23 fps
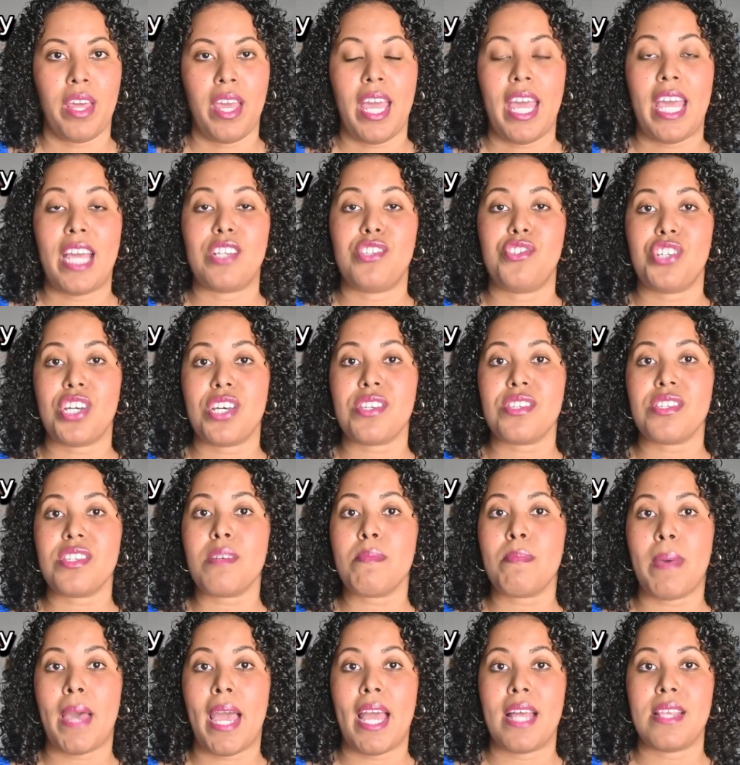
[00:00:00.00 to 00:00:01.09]
It just
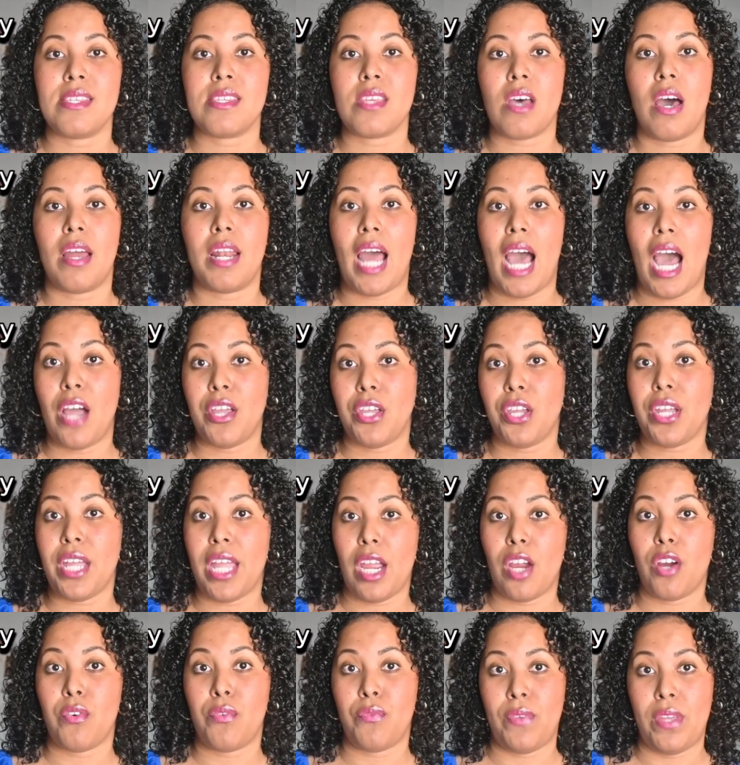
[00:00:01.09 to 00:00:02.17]
depends on how your
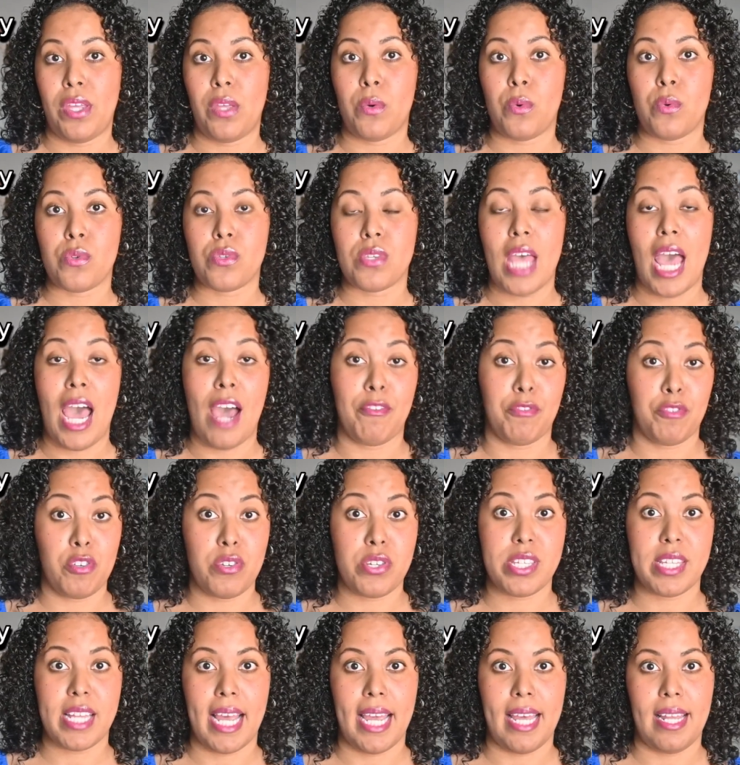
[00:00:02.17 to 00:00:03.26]
hair feels after
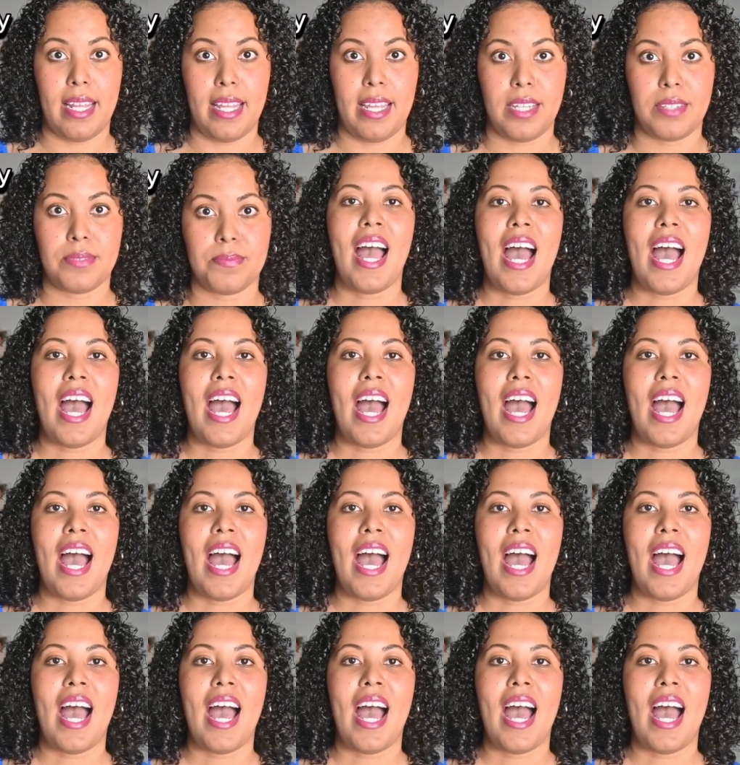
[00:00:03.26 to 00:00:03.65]
styling.